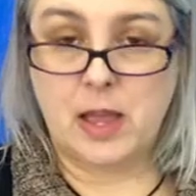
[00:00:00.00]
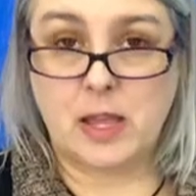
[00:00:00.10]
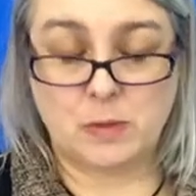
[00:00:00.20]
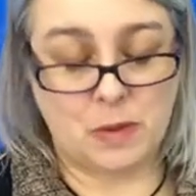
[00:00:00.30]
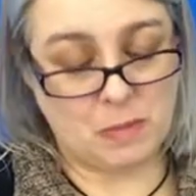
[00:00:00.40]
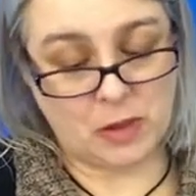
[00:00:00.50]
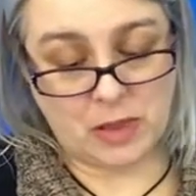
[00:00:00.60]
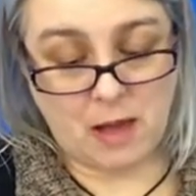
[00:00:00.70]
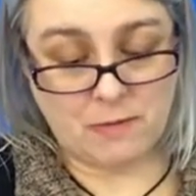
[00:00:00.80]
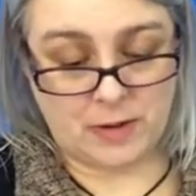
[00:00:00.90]
His people
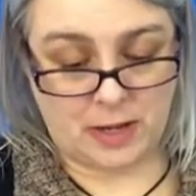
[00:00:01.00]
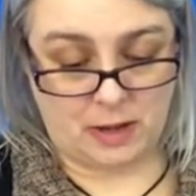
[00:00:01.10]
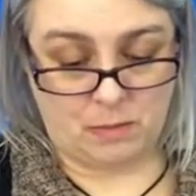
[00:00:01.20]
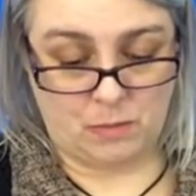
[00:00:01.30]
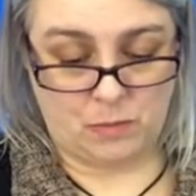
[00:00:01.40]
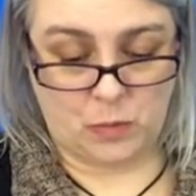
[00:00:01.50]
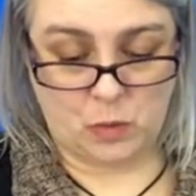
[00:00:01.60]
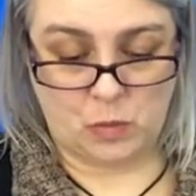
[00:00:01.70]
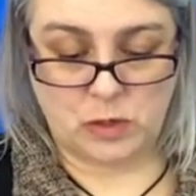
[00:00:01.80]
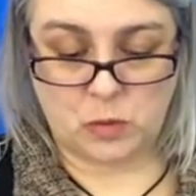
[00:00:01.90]
loved him,
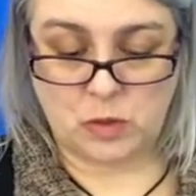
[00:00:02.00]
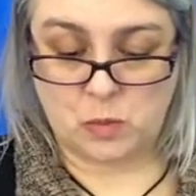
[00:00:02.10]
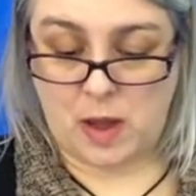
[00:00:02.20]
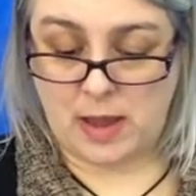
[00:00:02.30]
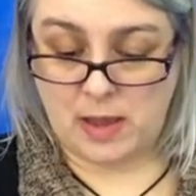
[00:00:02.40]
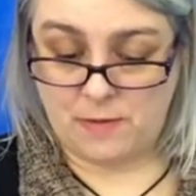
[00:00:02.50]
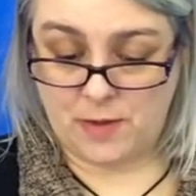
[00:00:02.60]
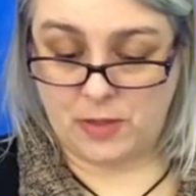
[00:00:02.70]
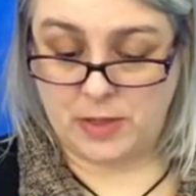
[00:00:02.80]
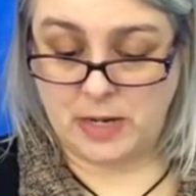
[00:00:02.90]
which was why he
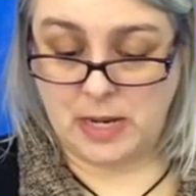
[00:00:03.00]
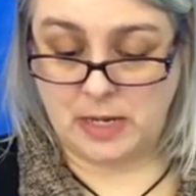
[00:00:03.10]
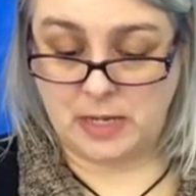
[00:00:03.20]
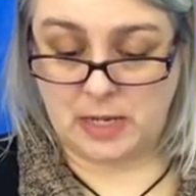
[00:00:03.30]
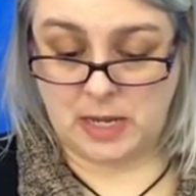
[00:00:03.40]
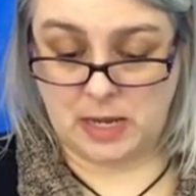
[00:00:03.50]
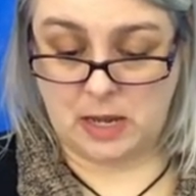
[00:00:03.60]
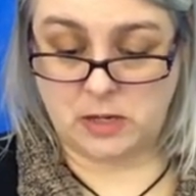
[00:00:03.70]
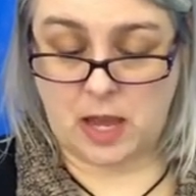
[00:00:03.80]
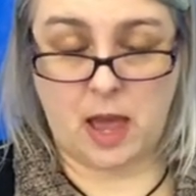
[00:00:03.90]
felt the need
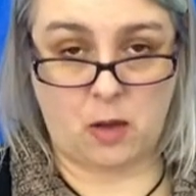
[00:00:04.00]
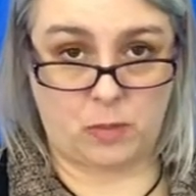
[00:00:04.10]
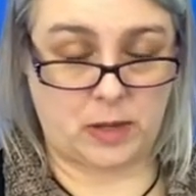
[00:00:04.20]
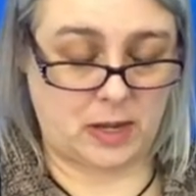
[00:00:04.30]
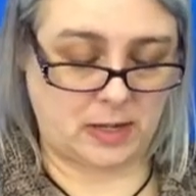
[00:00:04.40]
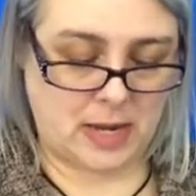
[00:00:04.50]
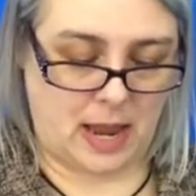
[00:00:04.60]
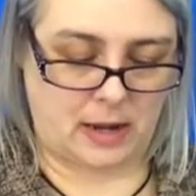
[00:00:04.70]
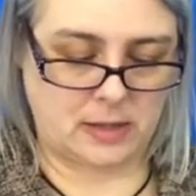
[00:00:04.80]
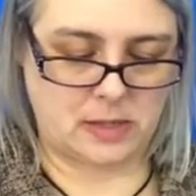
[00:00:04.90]
to help King
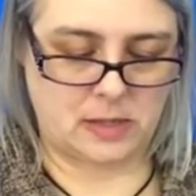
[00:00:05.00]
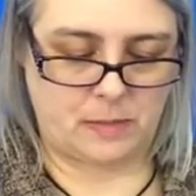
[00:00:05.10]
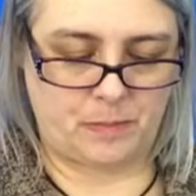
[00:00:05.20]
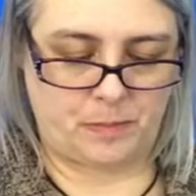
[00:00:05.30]
Tanis.